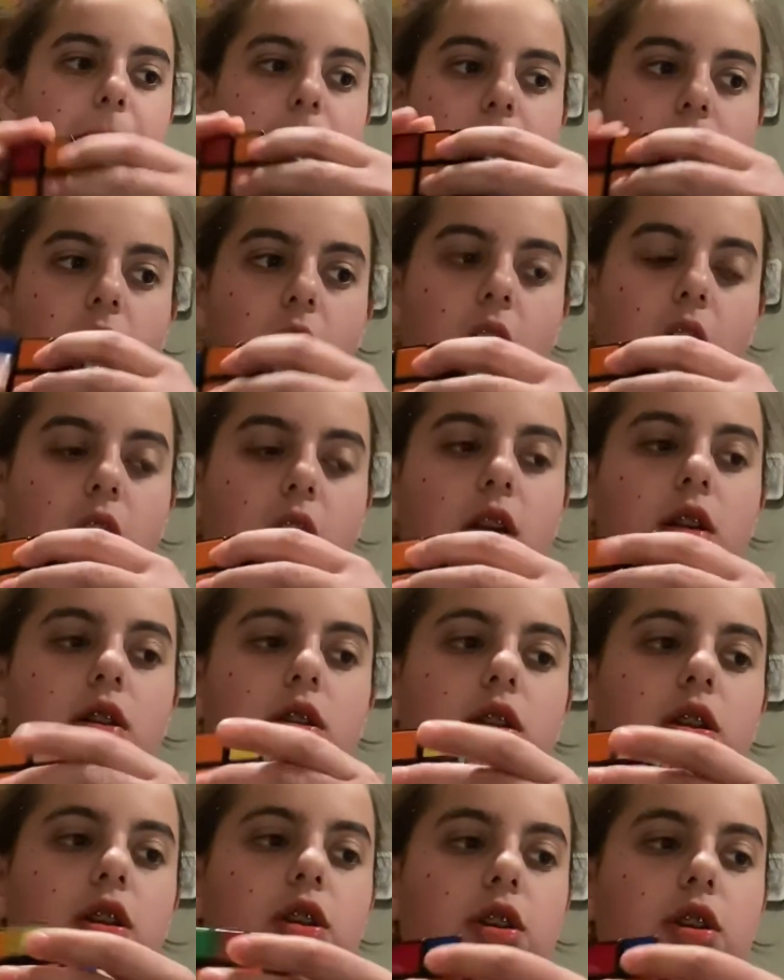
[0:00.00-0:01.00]
R,
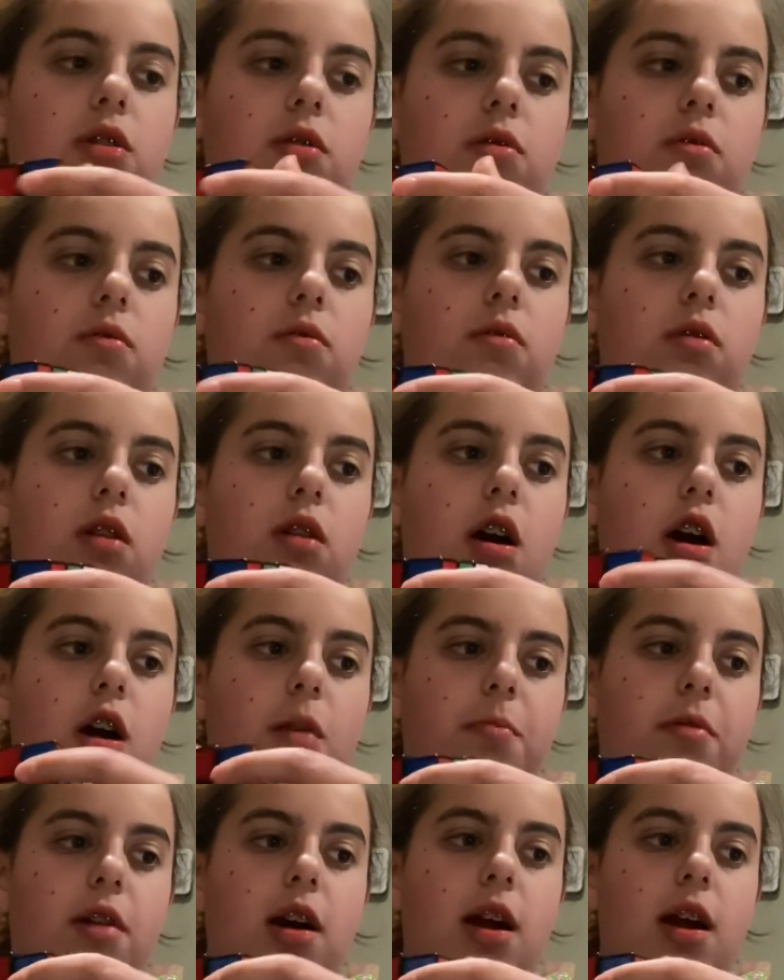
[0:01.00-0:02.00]
U, R
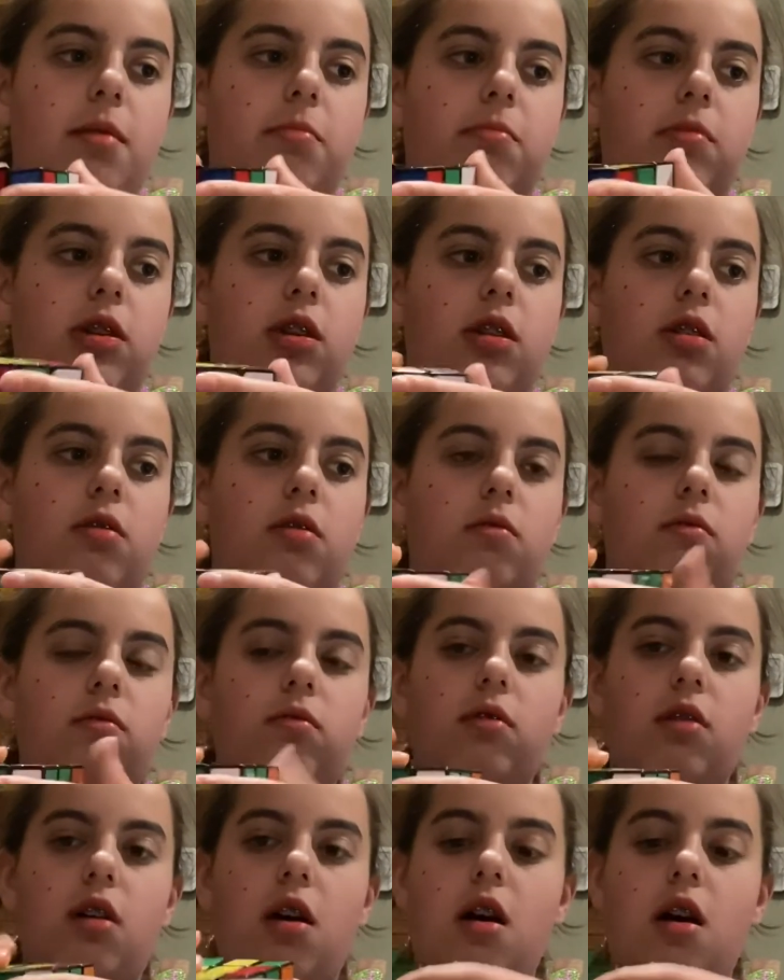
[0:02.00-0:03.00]
prime, U,
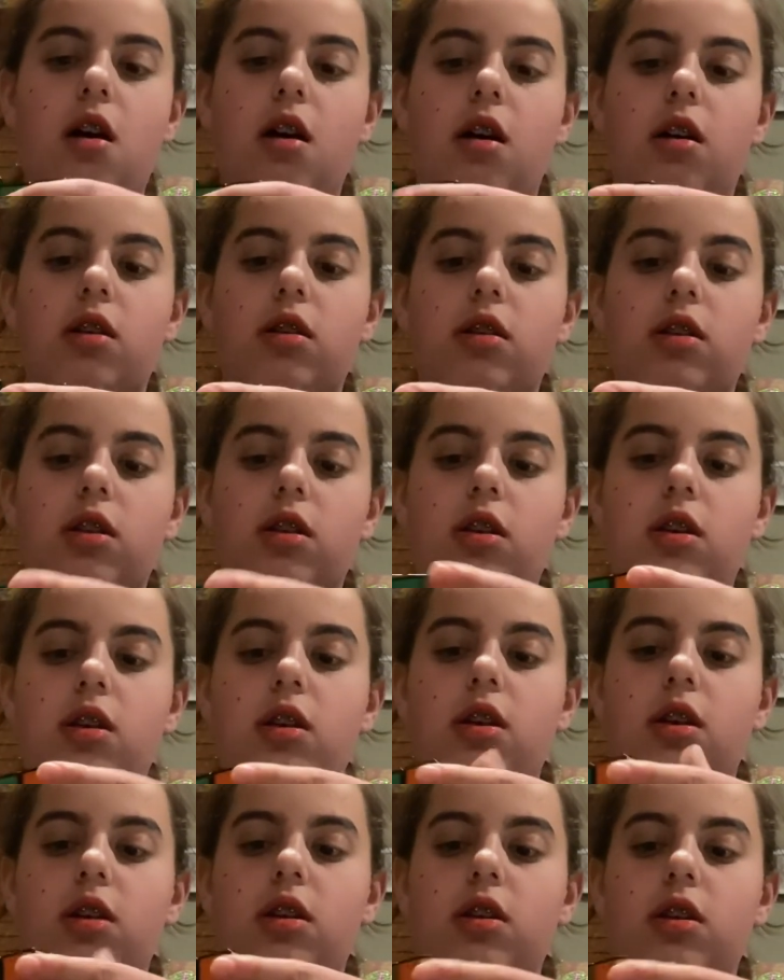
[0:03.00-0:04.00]
R,
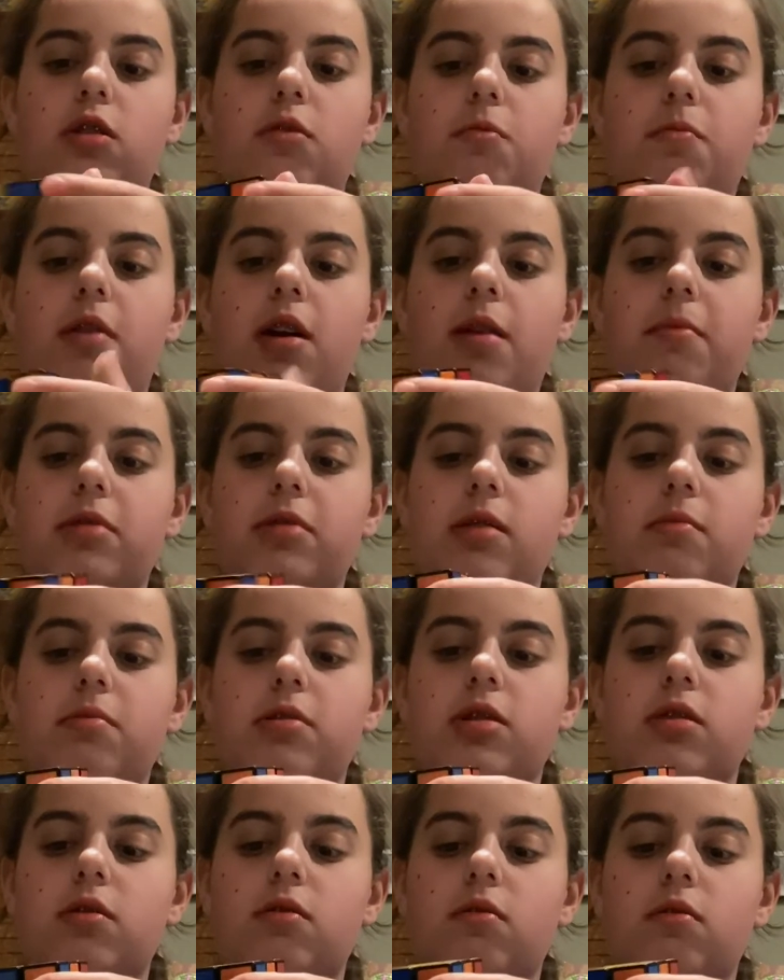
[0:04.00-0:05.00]
U prime times
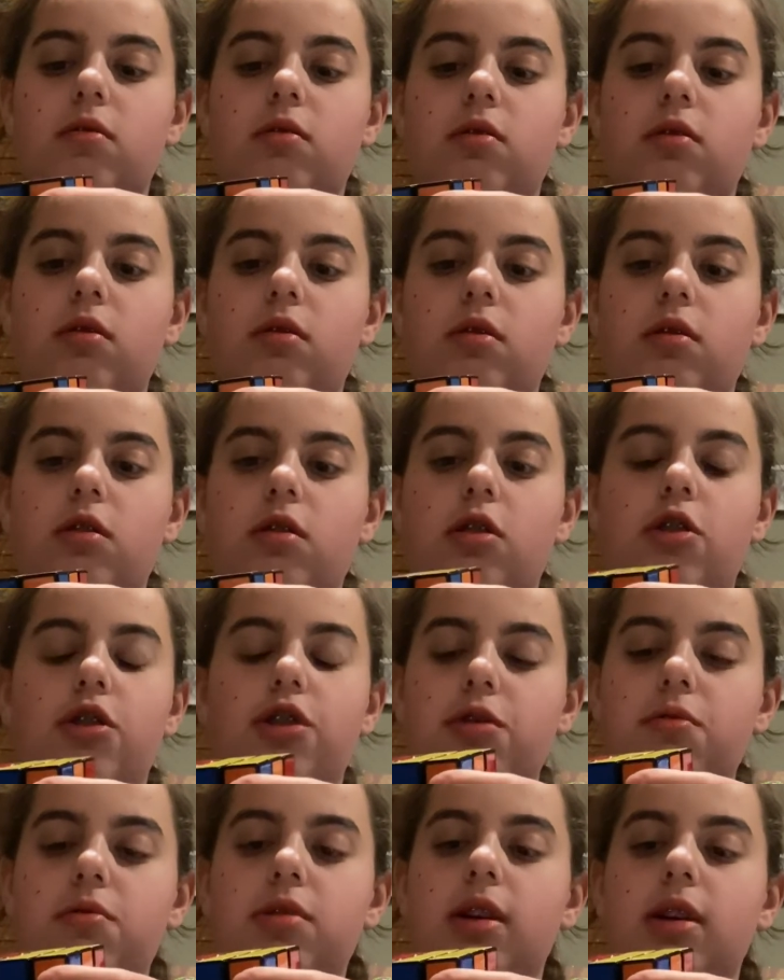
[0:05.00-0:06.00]
2, or
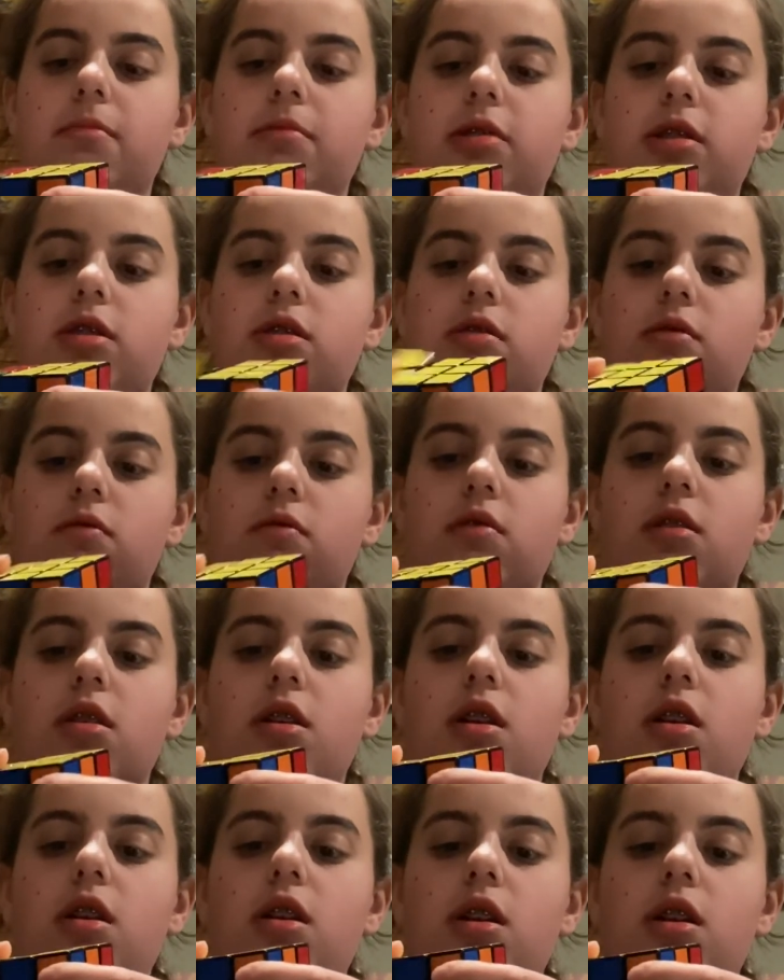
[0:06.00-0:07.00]
U times 2,
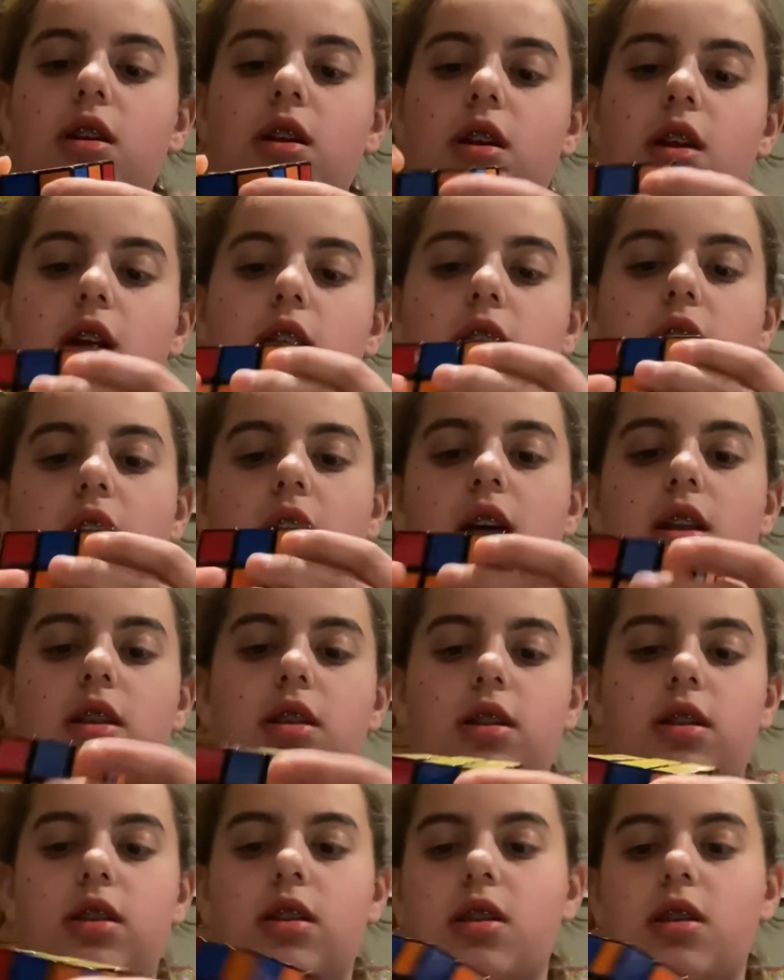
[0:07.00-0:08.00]
and
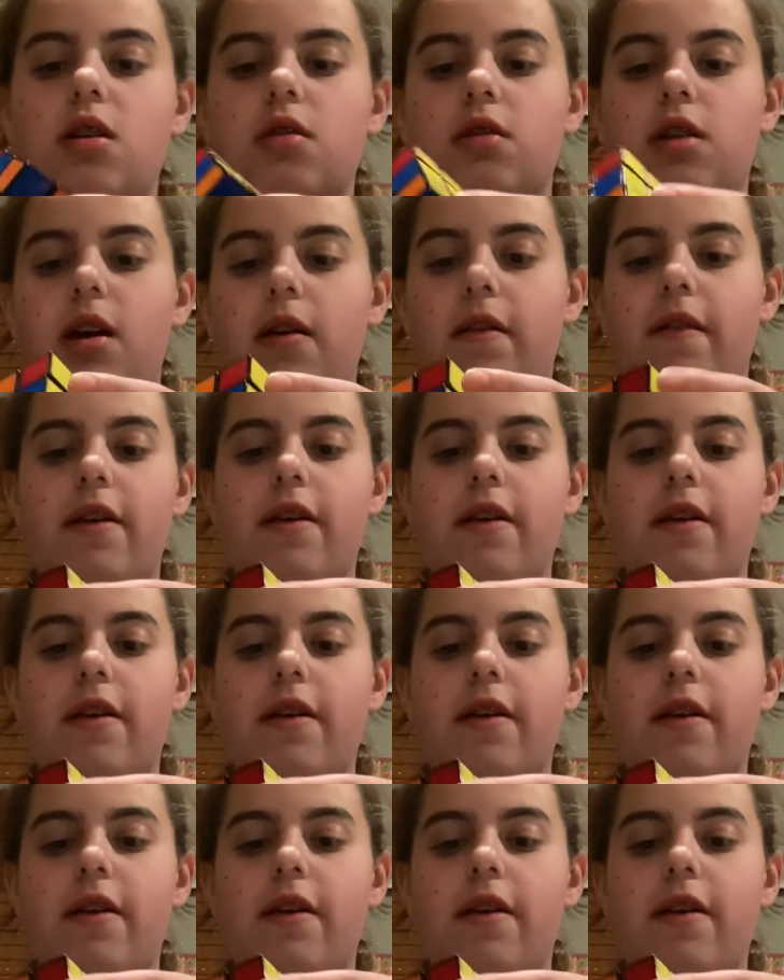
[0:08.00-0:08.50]
then, okay.